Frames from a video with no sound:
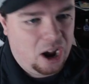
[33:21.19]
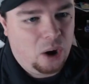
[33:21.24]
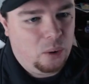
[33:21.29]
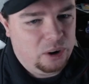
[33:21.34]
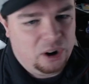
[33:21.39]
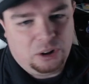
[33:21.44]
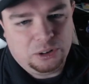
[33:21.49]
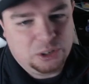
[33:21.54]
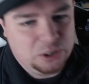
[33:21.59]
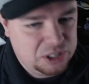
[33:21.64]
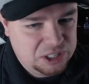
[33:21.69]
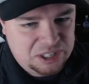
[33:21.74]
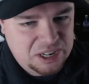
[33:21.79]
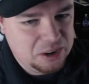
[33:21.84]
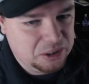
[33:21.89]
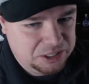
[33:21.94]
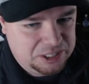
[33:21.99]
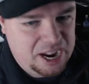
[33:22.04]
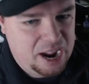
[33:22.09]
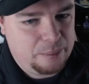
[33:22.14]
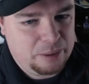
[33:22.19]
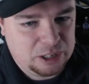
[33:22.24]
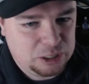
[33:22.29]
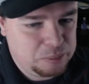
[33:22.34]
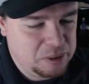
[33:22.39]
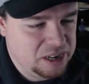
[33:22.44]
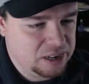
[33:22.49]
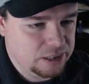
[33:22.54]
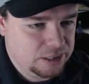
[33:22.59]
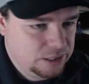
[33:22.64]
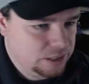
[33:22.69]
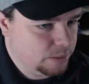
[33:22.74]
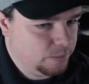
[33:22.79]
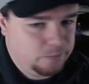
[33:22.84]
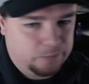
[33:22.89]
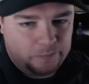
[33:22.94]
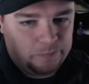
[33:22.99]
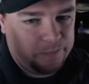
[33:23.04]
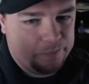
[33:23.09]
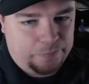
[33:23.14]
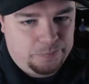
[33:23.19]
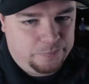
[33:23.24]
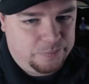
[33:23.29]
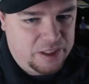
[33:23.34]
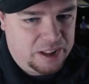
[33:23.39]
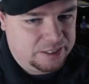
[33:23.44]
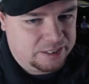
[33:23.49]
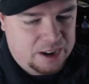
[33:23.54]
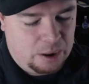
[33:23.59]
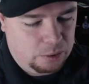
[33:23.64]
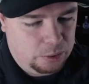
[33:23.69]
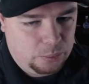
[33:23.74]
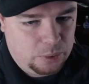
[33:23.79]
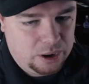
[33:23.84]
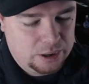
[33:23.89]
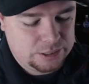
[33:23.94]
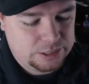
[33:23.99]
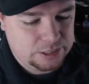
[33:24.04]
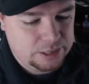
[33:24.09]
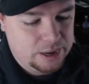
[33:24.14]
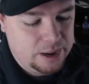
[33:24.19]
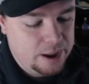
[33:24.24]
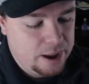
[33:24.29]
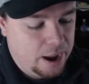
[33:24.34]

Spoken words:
oh, it also just deals damage, because that's how it works.